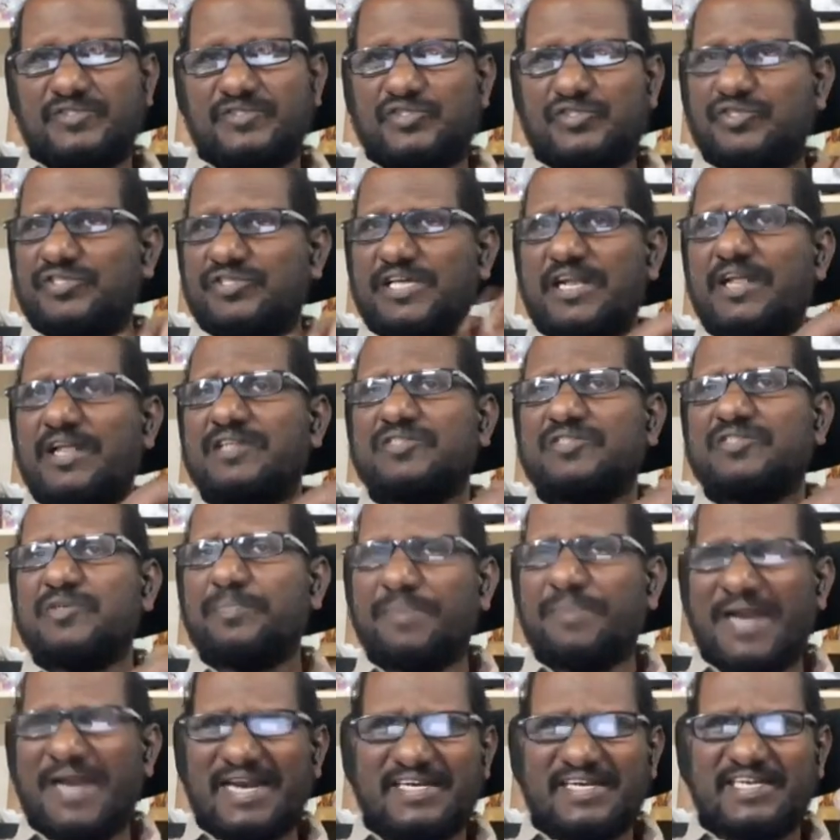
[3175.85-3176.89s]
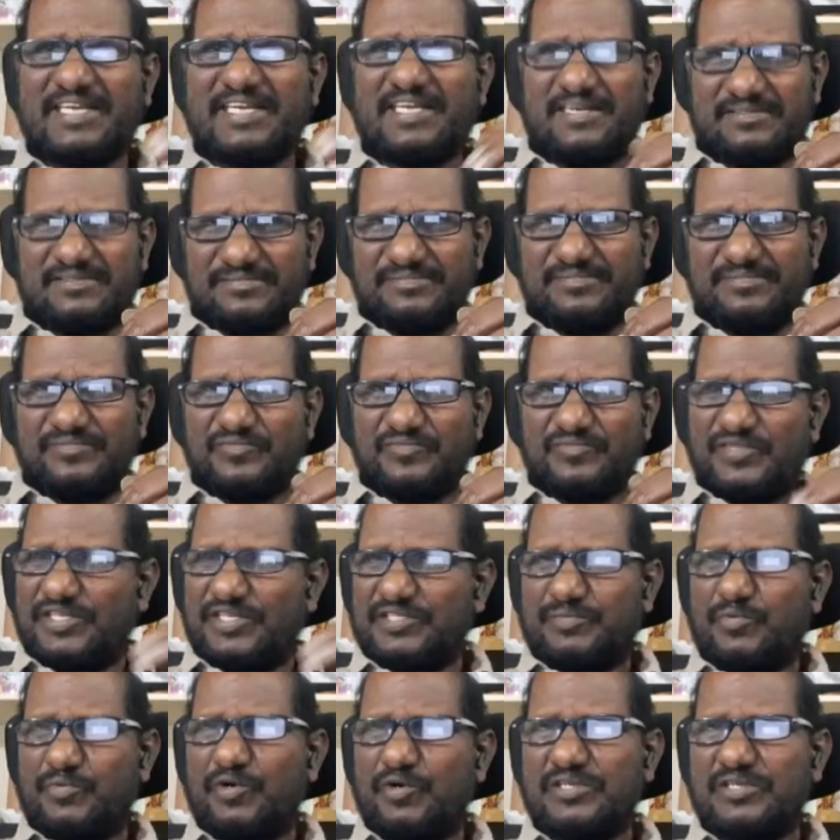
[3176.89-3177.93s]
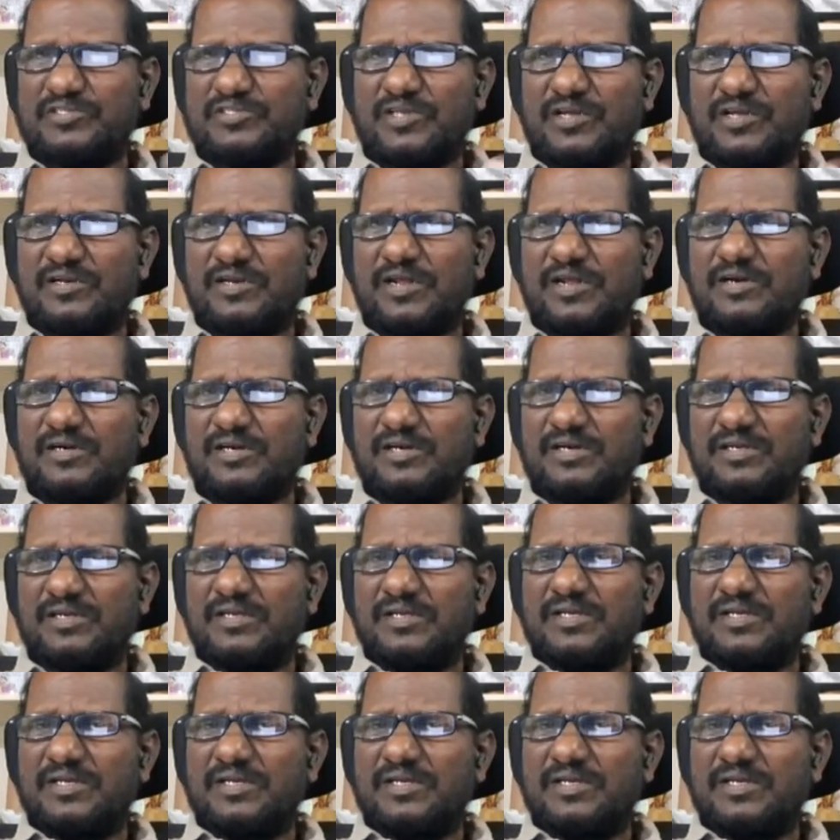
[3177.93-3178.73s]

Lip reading: So they're also practical. These models are not